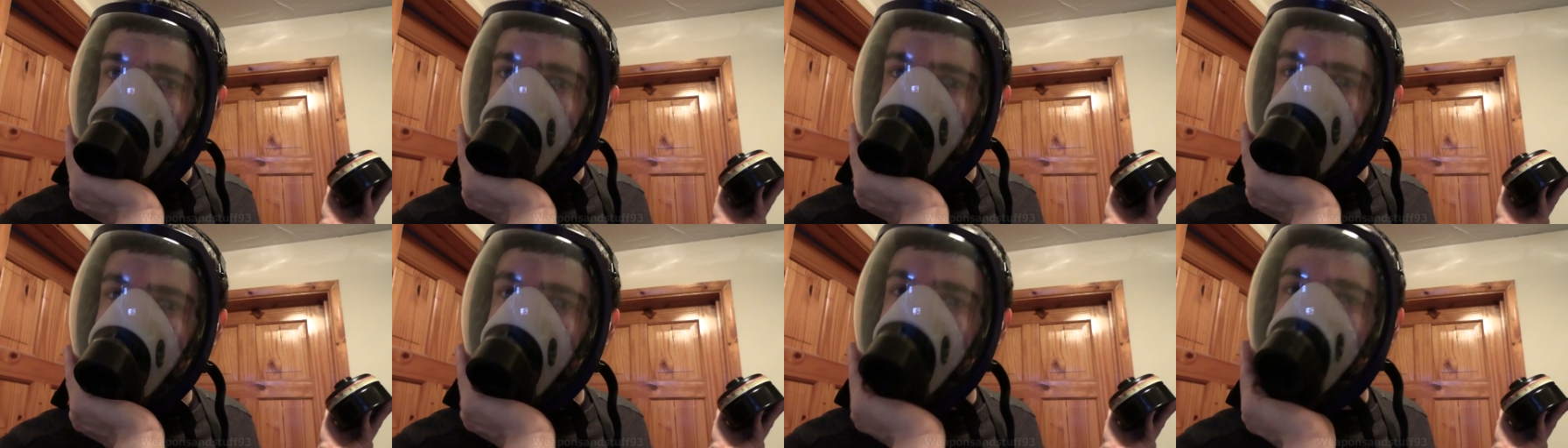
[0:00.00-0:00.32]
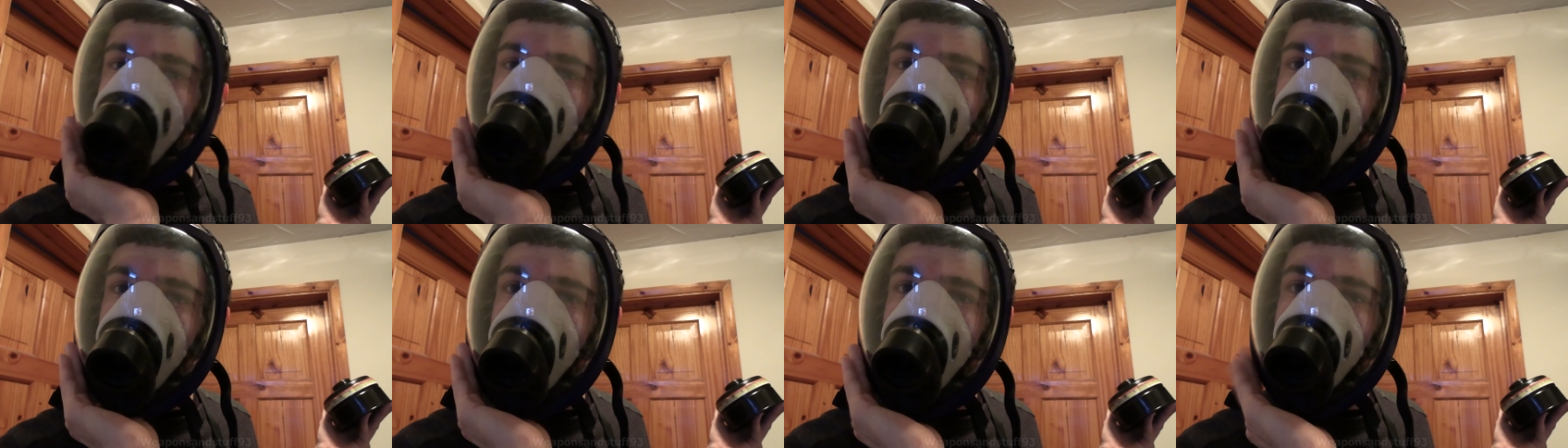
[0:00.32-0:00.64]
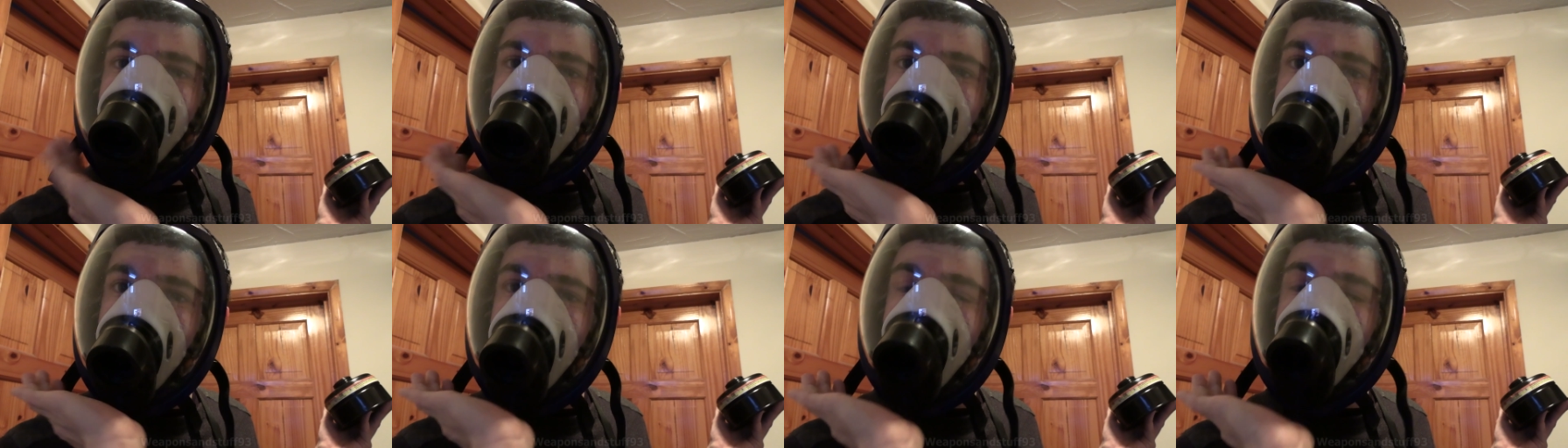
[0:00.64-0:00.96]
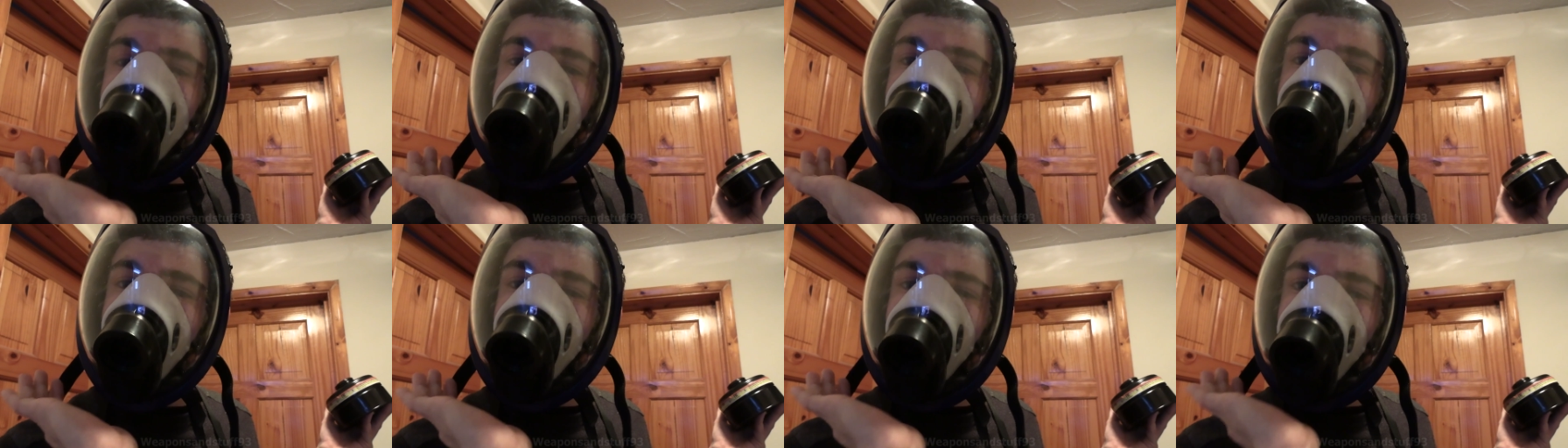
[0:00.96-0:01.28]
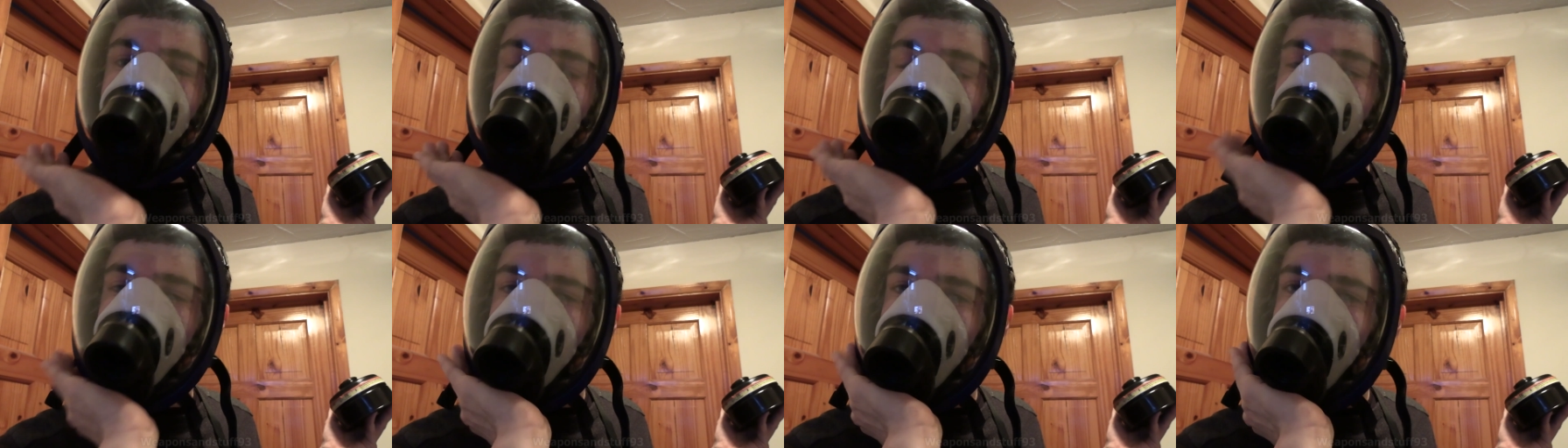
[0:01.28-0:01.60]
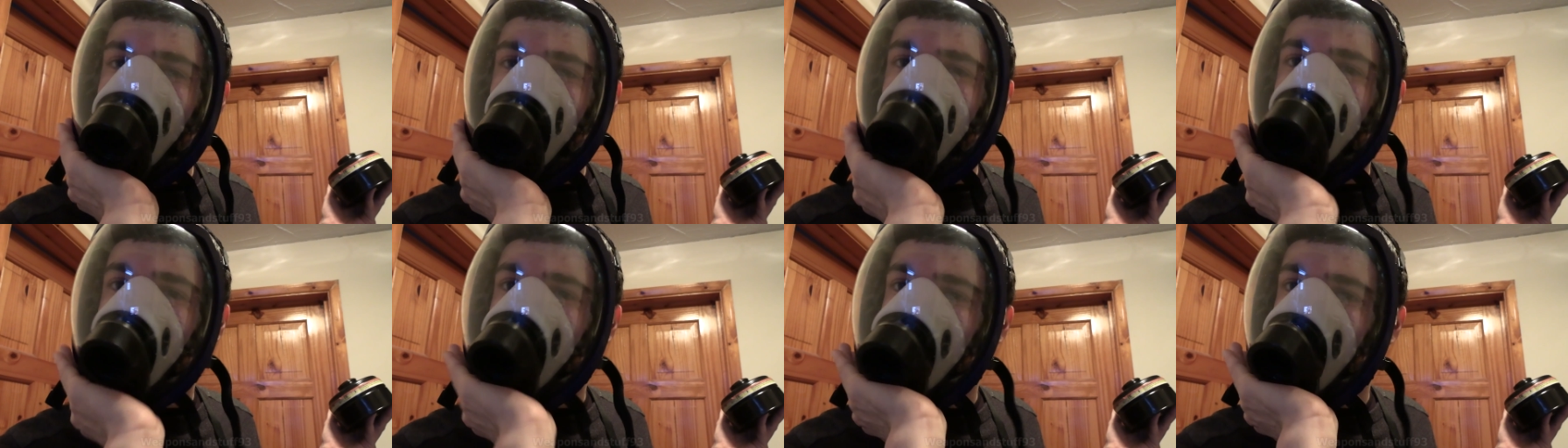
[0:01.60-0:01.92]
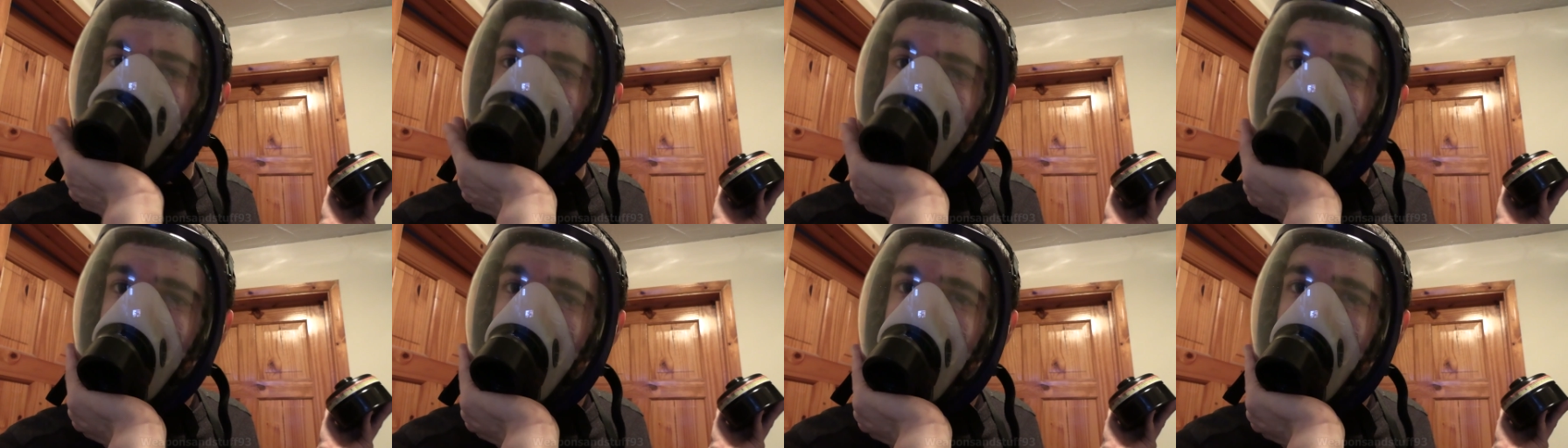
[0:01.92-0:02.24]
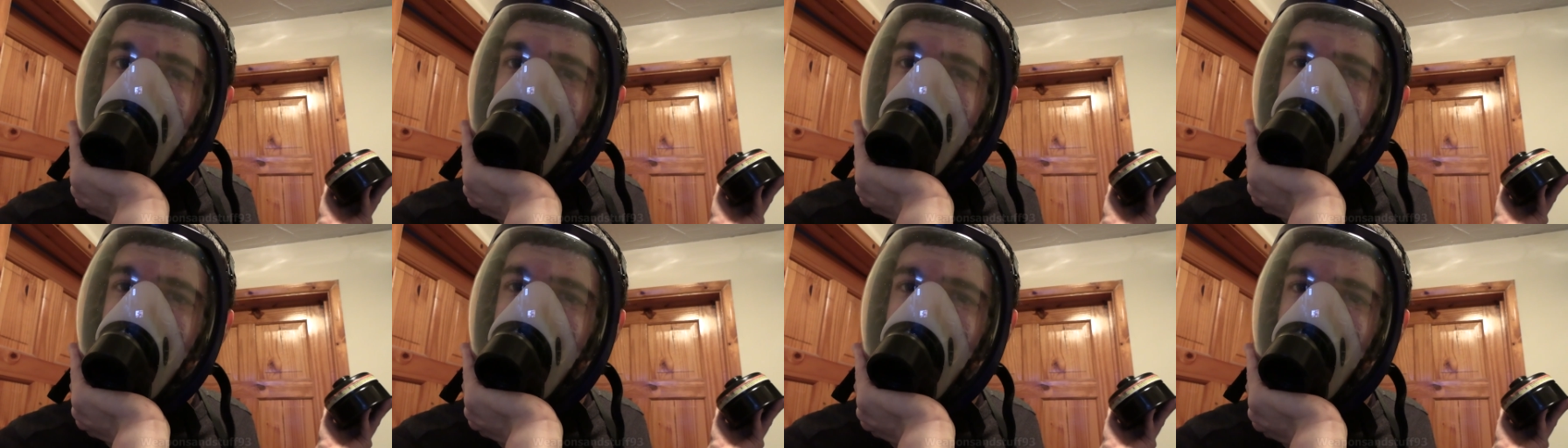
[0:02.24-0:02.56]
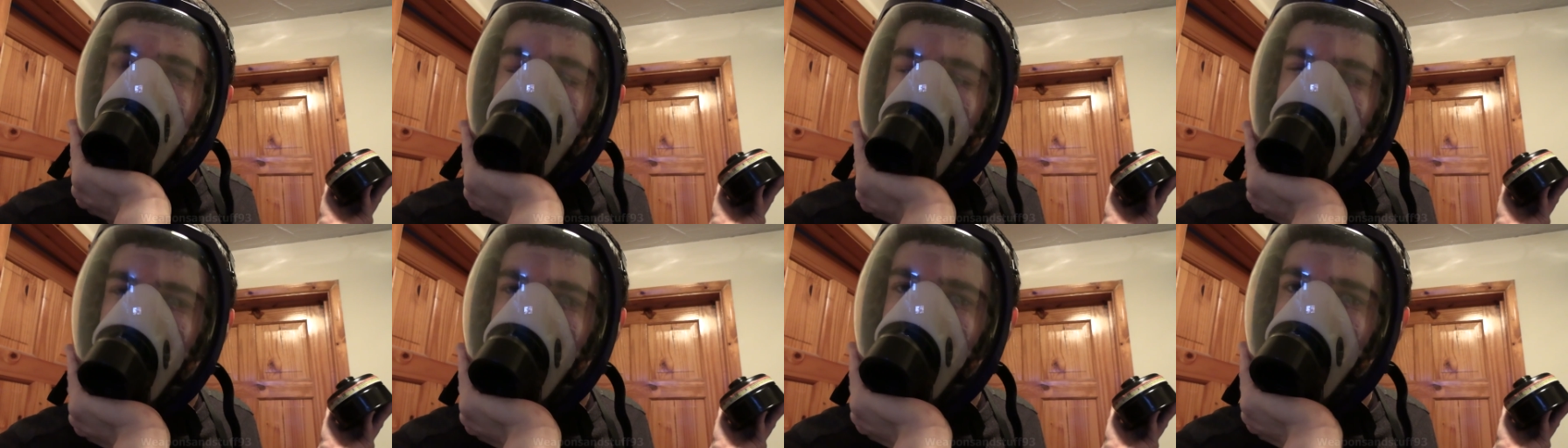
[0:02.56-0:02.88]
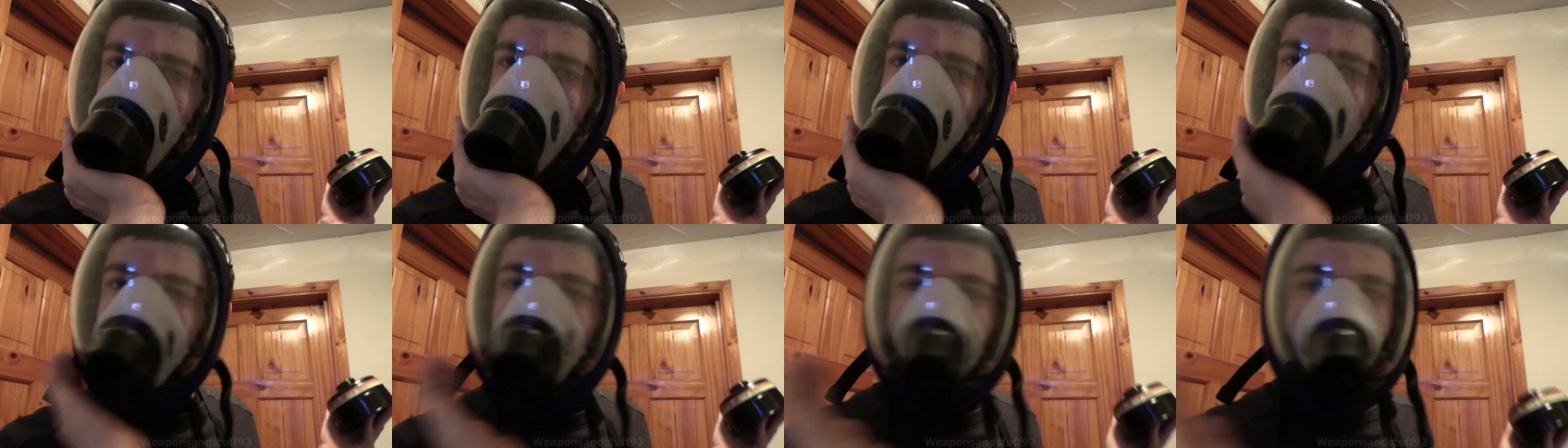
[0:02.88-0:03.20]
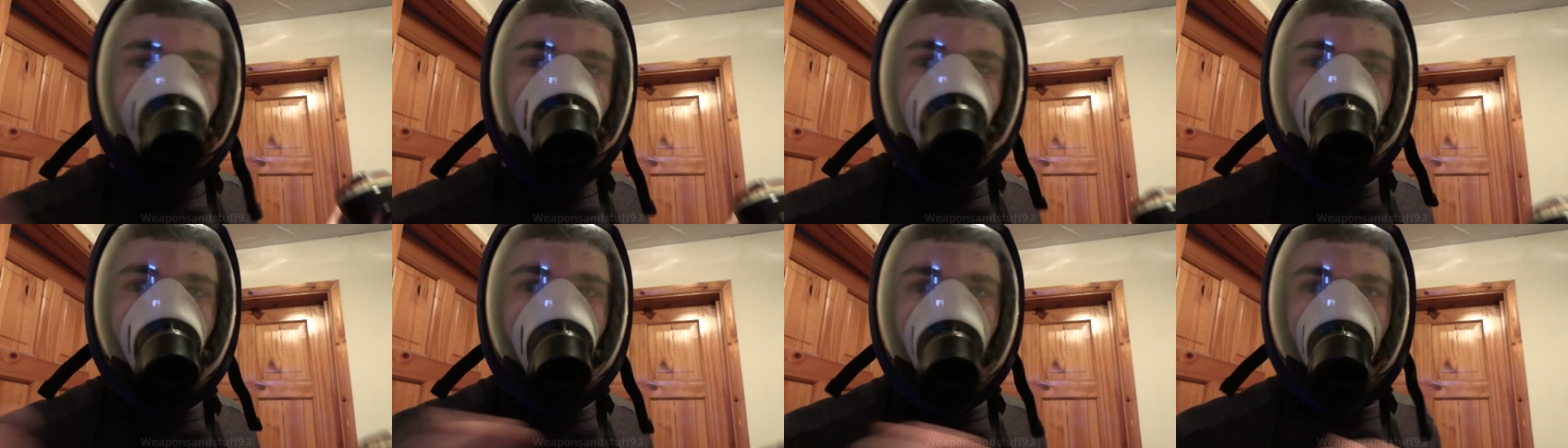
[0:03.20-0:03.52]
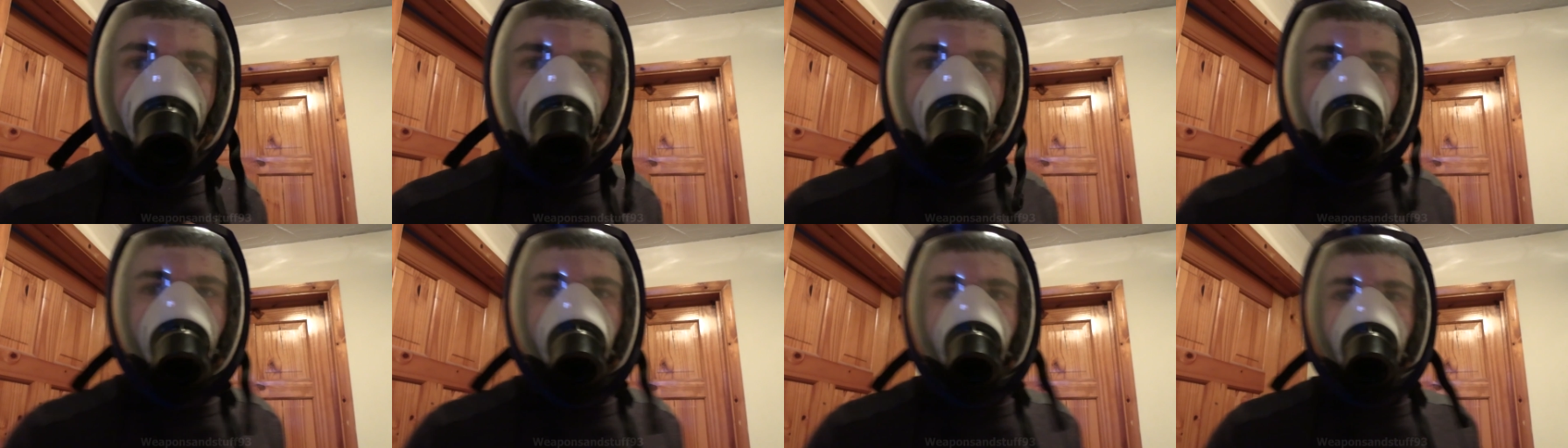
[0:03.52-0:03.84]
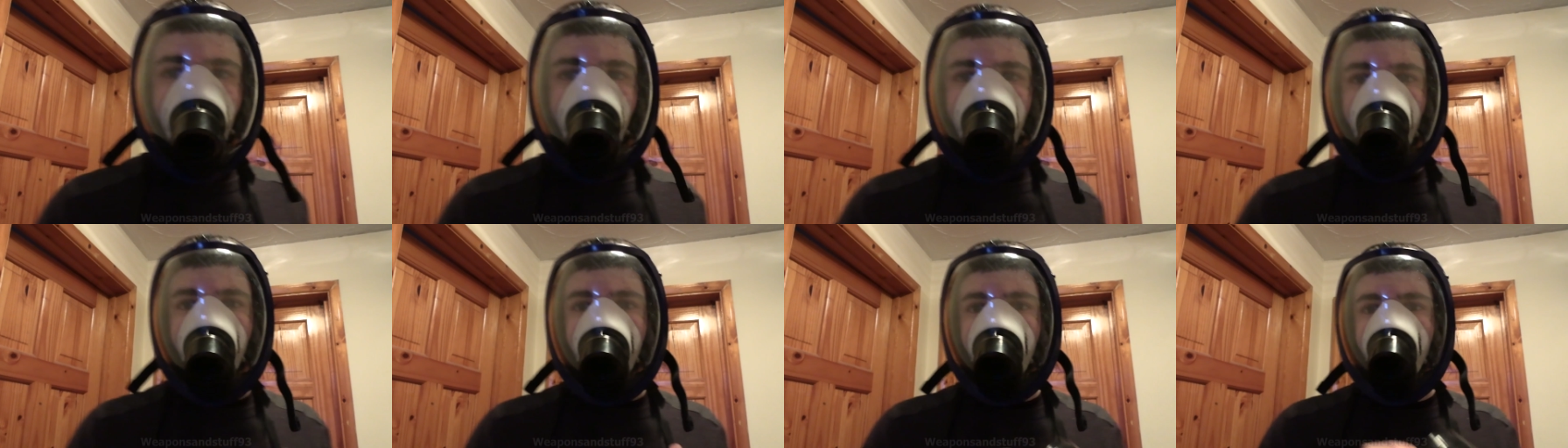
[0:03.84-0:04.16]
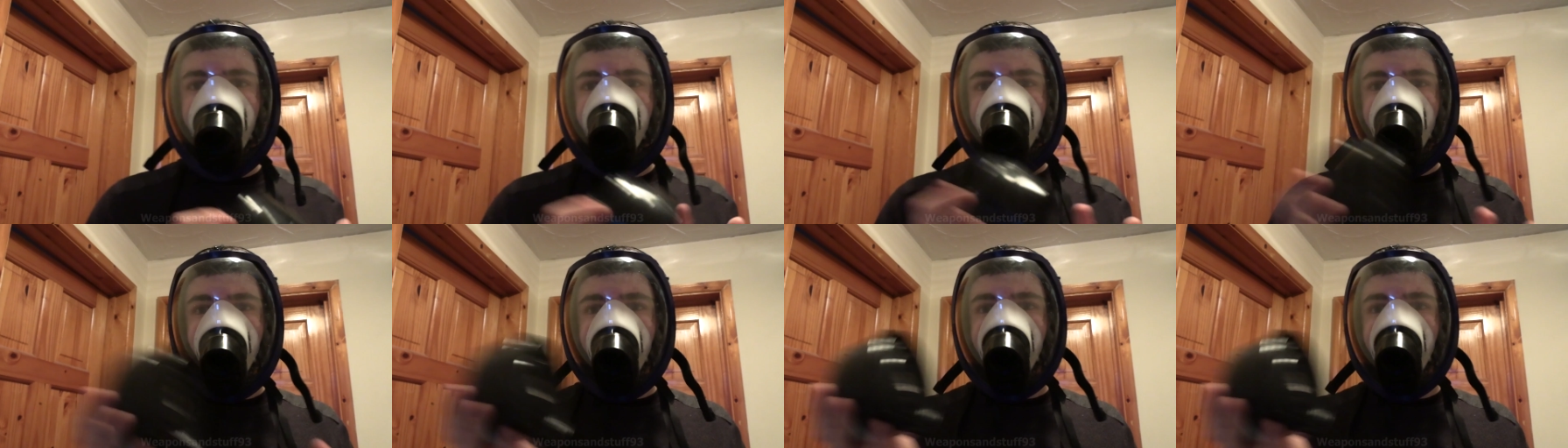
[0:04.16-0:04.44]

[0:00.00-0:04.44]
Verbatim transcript: airtight to it, so I just try it, but mm. it's not really going to work.